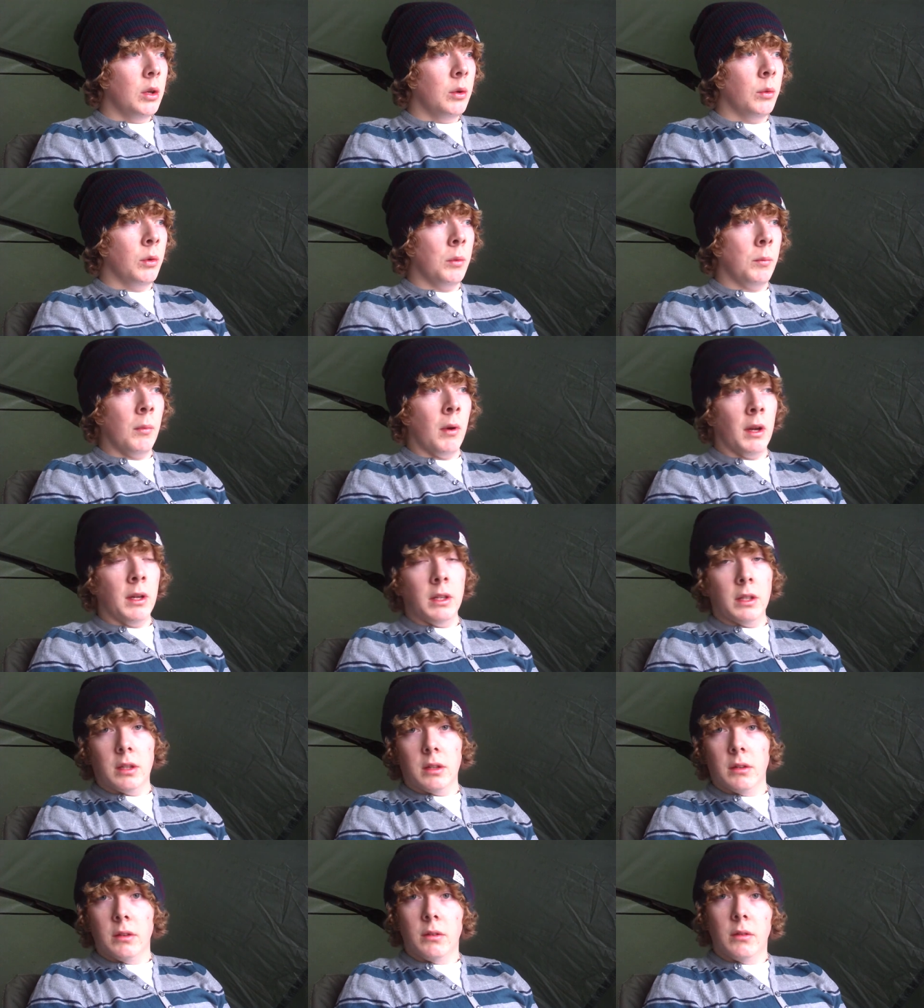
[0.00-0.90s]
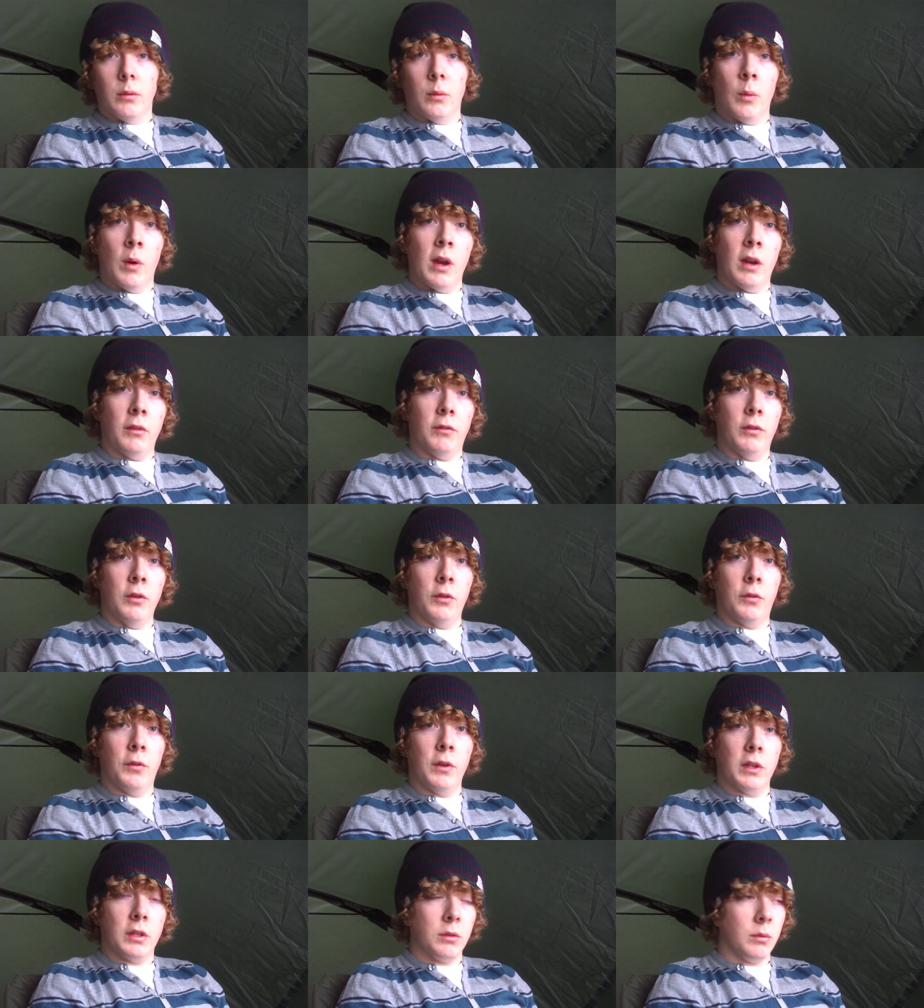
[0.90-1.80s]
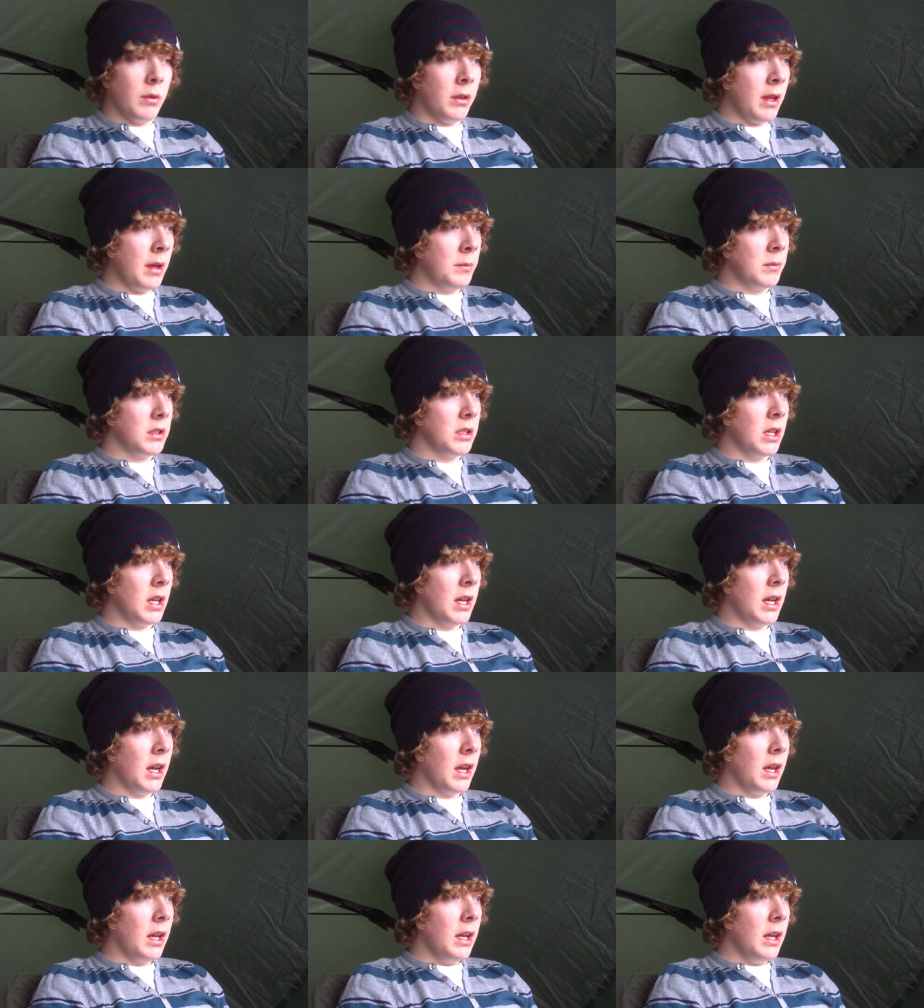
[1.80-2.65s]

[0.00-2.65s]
wouldn't mind weighing a few fish with them today.